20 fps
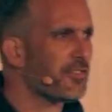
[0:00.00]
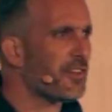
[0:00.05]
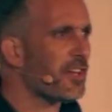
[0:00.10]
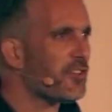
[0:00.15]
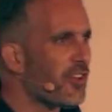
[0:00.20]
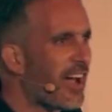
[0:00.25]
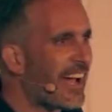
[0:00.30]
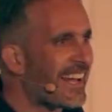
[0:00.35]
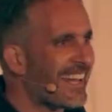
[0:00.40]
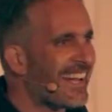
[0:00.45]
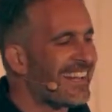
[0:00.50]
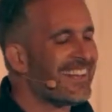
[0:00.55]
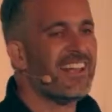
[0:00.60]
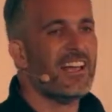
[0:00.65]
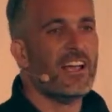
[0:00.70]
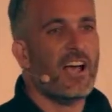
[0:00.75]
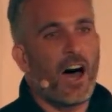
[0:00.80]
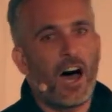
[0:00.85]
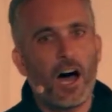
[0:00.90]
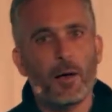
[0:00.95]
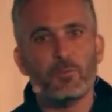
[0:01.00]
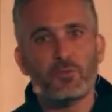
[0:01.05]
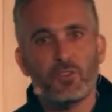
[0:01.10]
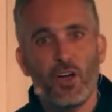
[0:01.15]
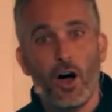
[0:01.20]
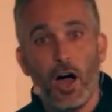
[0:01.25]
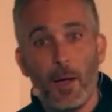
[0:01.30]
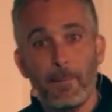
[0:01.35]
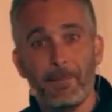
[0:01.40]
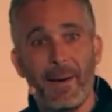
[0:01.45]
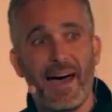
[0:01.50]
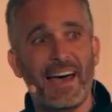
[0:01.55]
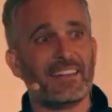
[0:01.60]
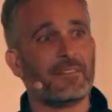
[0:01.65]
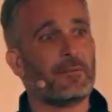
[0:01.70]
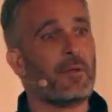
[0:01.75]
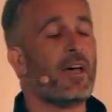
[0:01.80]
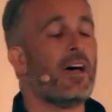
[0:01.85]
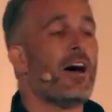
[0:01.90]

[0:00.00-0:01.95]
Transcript: for the jacket. Um, so, I'm Matt.